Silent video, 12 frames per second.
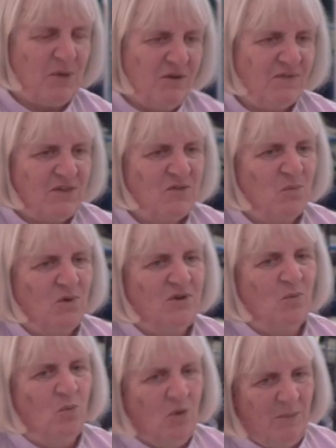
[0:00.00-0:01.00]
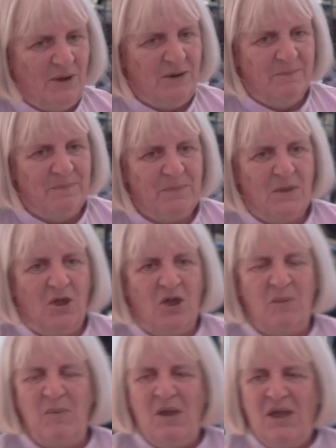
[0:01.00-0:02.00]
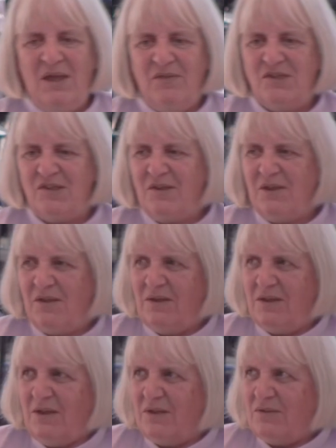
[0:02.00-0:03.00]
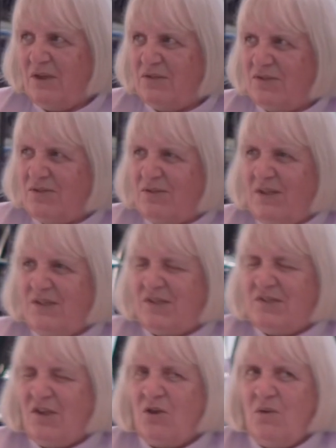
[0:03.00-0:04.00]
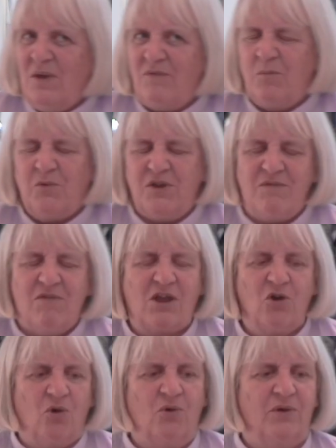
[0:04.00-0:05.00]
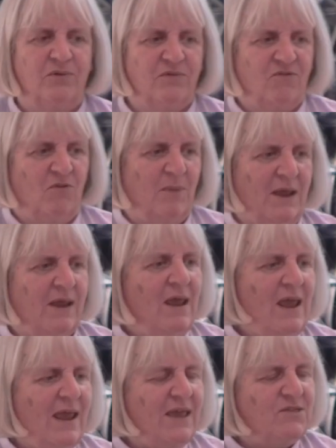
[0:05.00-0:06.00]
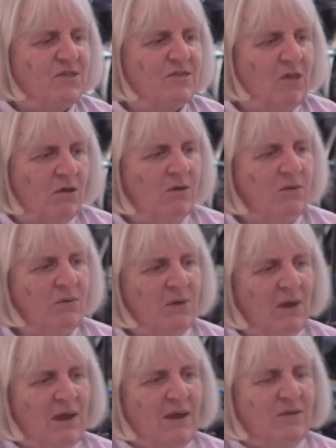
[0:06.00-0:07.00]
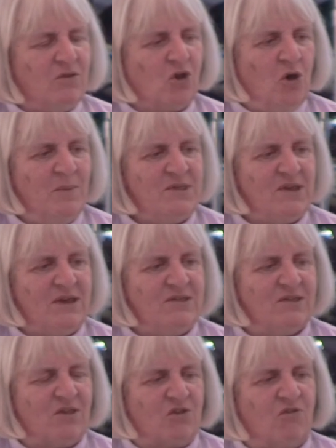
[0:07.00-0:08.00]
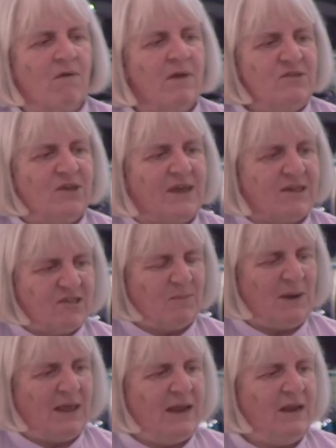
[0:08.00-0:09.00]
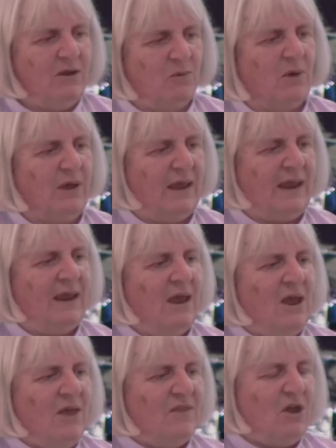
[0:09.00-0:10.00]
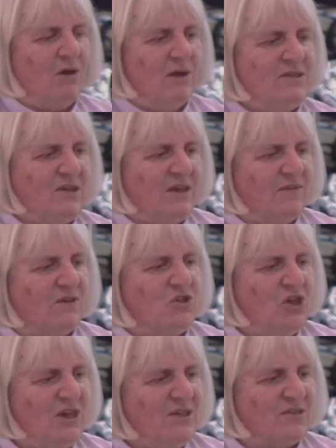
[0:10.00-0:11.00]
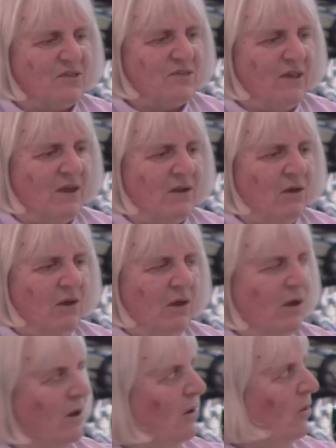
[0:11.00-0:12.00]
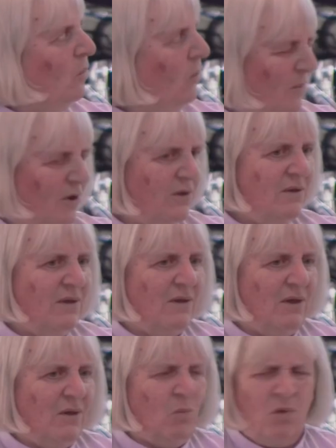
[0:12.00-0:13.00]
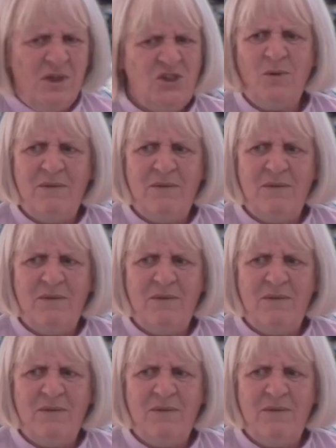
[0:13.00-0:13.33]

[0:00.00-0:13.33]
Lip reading: over this word woman. It's as though everybody recoils from it. It's as though commentators are trying to explain away the idea that Jesus said, woman, why do you